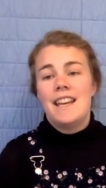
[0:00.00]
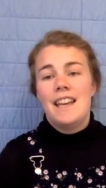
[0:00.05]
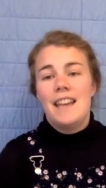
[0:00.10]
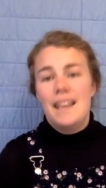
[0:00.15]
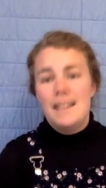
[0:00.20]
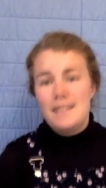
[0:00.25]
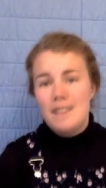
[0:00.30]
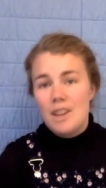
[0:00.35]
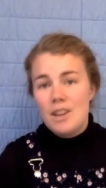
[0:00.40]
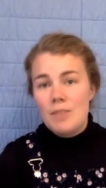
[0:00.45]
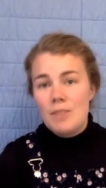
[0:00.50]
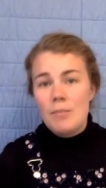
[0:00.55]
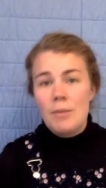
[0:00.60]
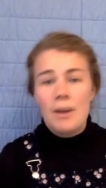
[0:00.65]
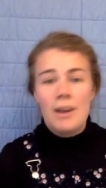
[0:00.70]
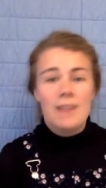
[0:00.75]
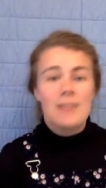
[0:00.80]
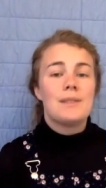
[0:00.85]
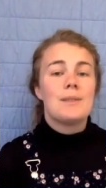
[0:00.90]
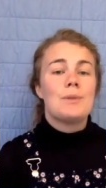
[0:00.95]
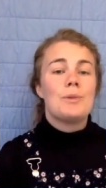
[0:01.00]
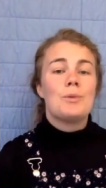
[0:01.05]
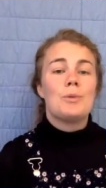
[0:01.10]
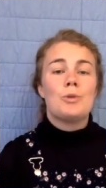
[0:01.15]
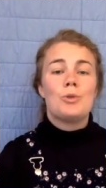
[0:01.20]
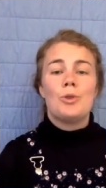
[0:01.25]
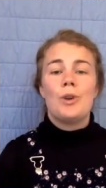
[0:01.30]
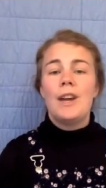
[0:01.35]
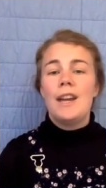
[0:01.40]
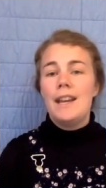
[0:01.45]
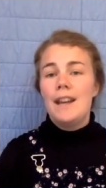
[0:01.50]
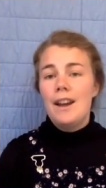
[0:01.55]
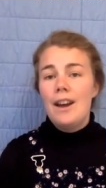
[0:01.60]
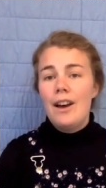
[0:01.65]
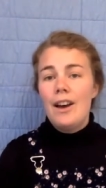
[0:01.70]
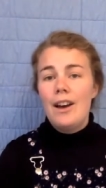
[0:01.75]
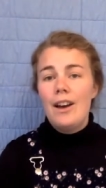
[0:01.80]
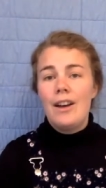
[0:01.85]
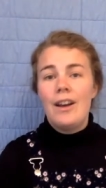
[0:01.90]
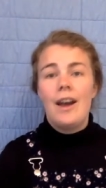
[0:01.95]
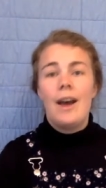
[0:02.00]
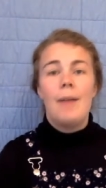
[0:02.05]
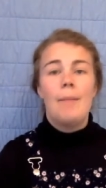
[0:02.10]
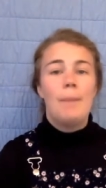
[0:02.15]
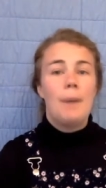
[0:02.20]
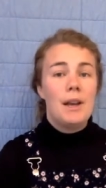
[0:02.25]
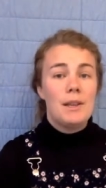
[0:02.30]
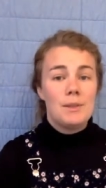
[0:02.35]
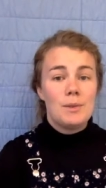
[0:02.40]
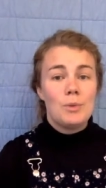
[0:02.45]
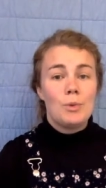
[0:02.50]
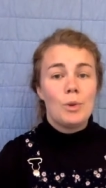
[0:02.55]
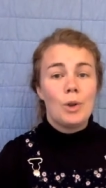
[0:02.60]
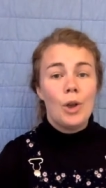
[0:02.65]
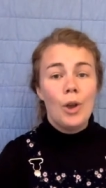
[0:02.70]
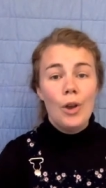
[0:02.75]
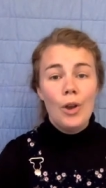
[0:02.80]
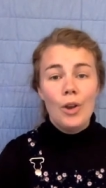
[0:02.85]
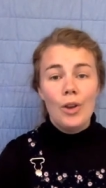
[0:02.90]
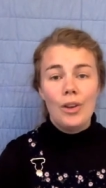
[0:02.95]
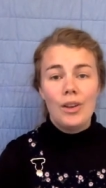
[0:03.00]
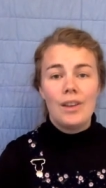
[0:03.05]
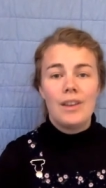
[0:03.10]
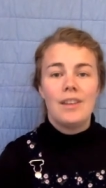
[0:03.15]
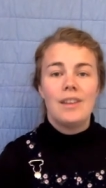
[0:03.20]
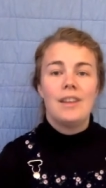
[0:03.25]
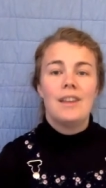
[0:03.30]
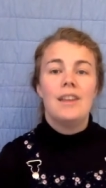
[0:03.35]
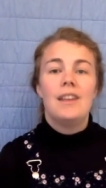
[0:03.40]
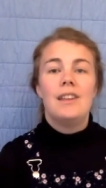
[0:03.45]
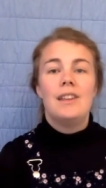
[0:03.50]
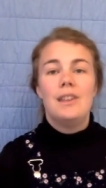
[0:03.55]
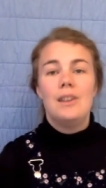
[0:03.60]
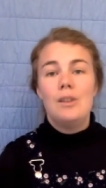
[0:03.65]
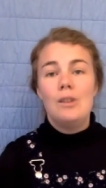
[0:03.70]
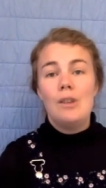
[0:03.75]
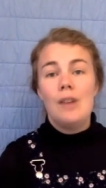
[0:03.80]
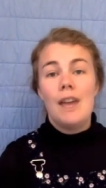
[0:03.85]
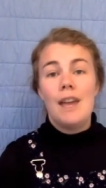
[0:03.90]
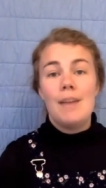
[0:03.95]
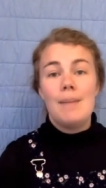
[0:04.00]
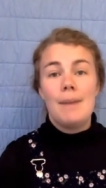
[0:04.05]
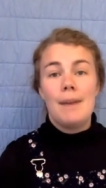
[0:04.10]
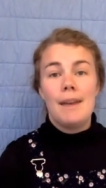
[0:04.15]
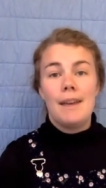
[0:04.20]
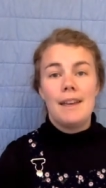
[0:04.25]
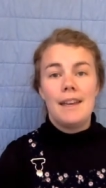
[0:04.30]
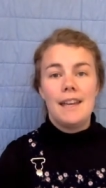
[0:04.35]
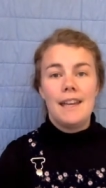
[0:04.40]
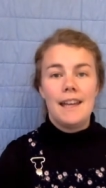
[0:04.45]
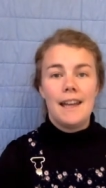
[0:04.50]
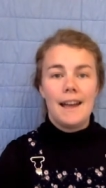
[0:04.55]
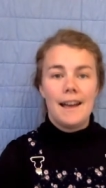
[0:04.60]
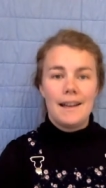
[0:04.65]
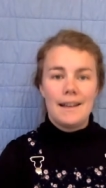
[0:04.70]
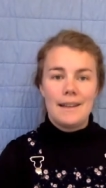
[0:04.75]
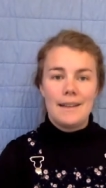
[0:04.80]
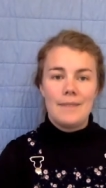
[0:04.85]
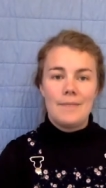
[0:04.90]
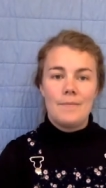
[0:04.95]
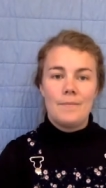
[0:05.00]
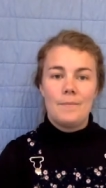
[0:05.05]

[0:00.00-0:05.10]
his own personal trainer and personal cook, you name it, he had it.